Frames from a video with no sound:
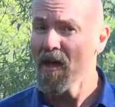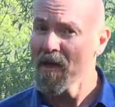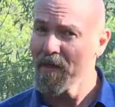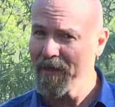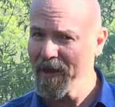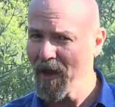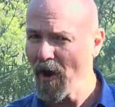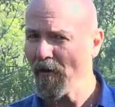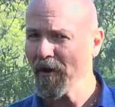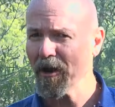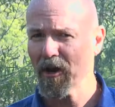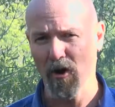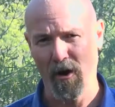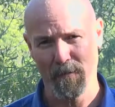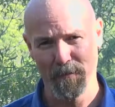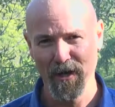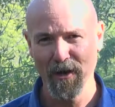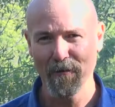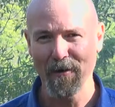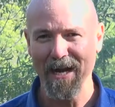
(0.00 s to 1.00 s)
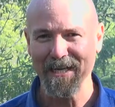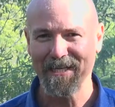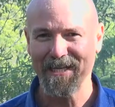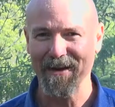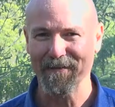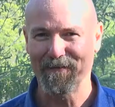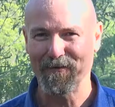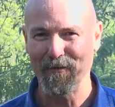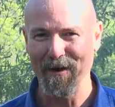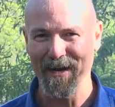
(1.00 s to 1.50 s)
The Oricom
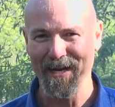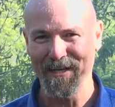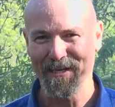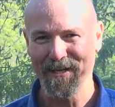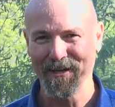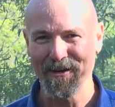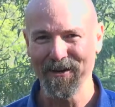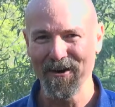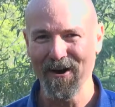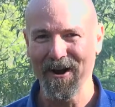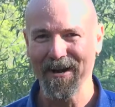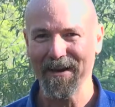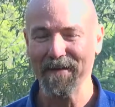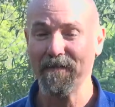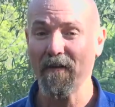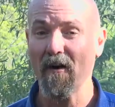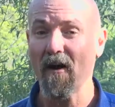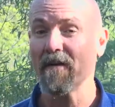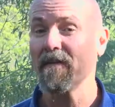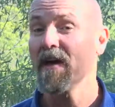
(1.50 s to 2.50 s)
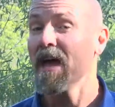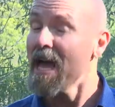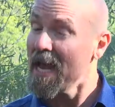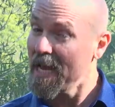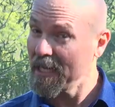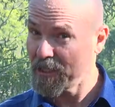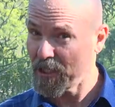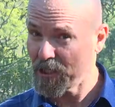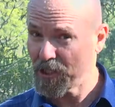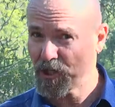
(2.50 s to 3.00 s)

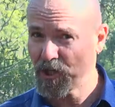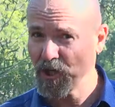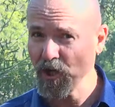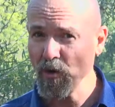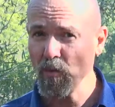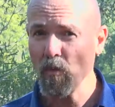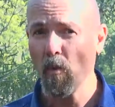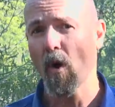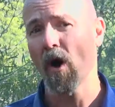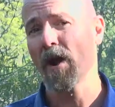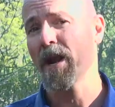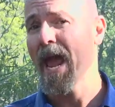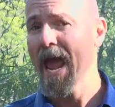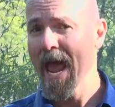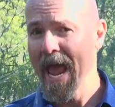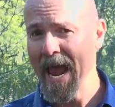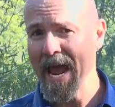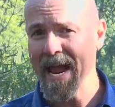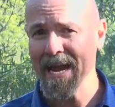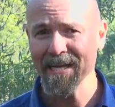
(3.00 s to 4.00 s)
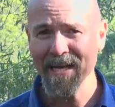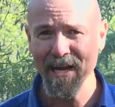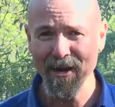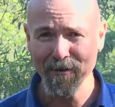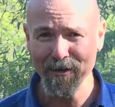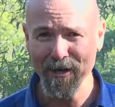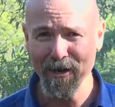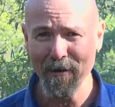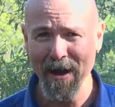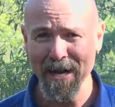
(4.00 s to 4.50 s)
UHF2295 is a 2-watt
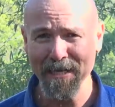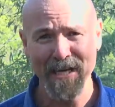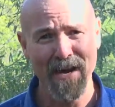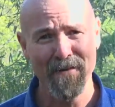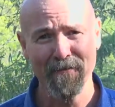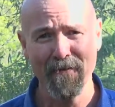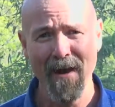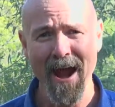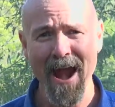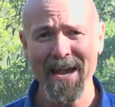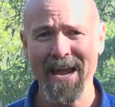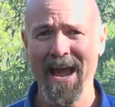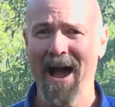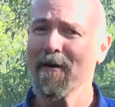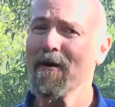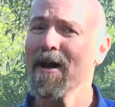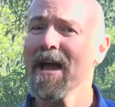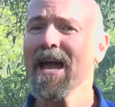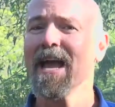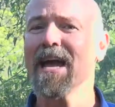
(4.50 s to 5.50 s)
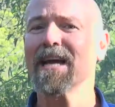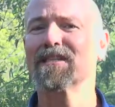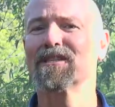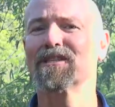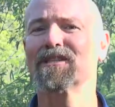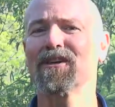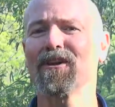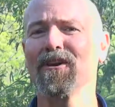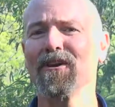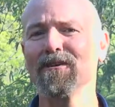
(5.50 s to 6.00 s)
handheld UHF radio
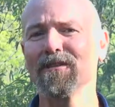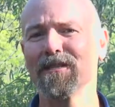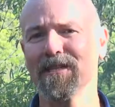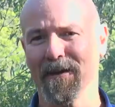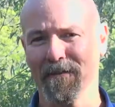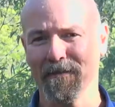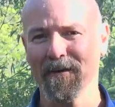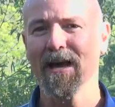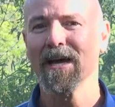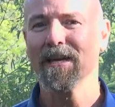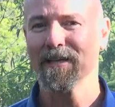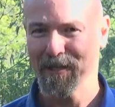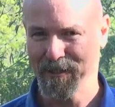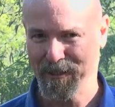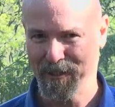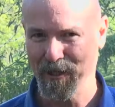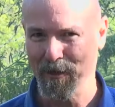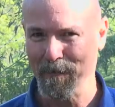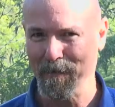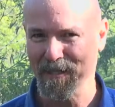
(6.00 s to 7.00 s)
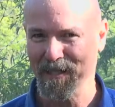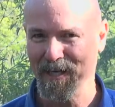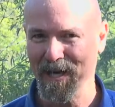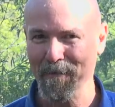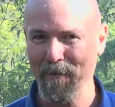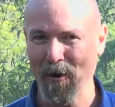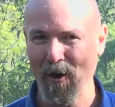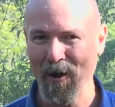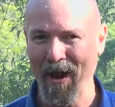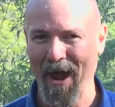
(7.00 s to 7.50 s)
exclusive to
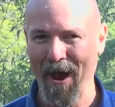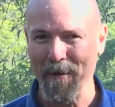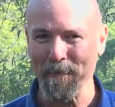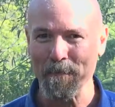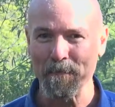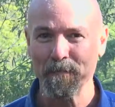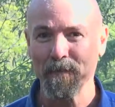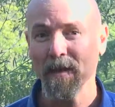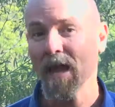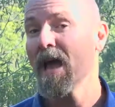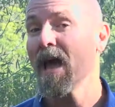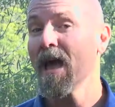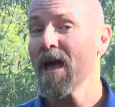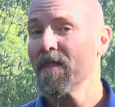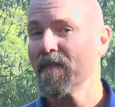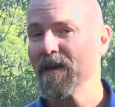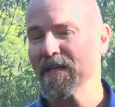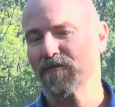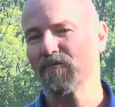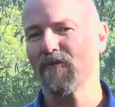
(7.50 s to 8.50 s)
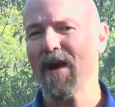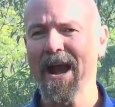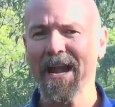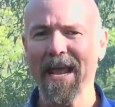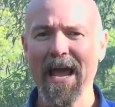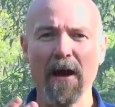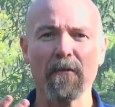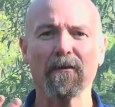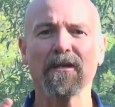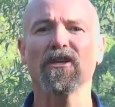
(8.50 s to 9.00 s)
Supercheap Auto. This
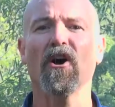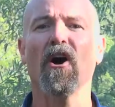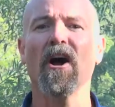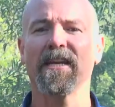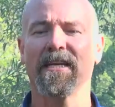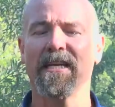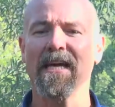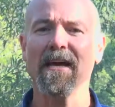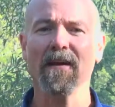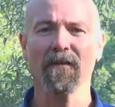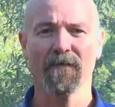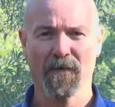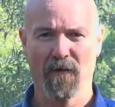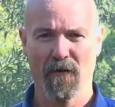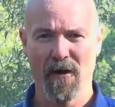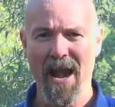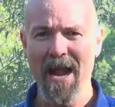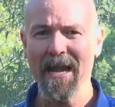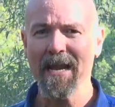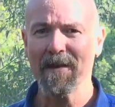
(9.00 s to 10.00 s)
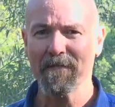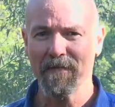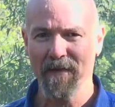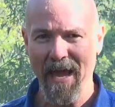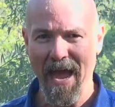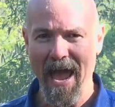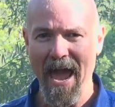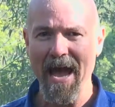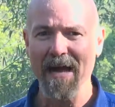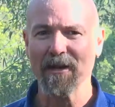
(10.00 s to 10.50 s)
radio is ideal for any of
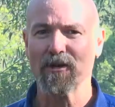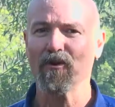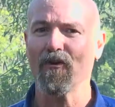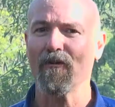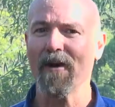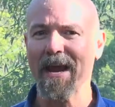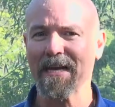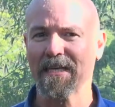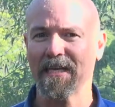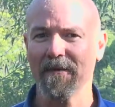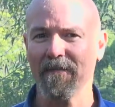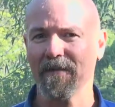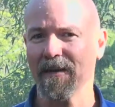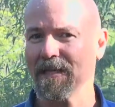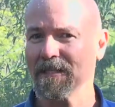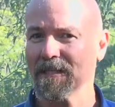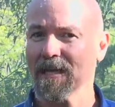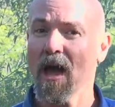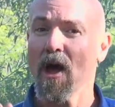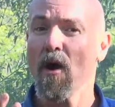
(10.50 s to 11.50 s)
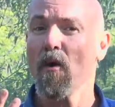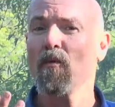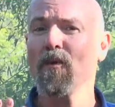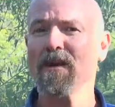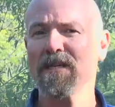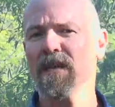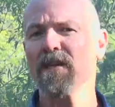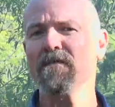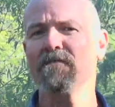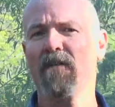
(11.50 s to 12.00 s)
the outdoor activities
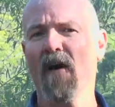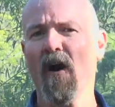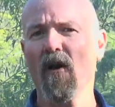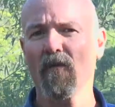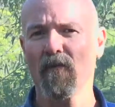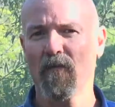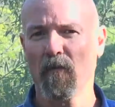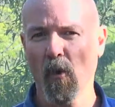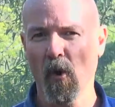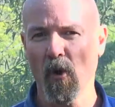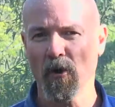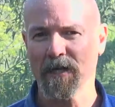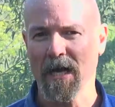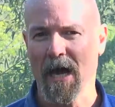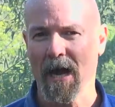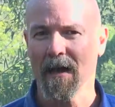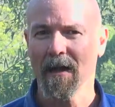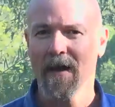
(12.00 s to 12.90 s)
which involve water,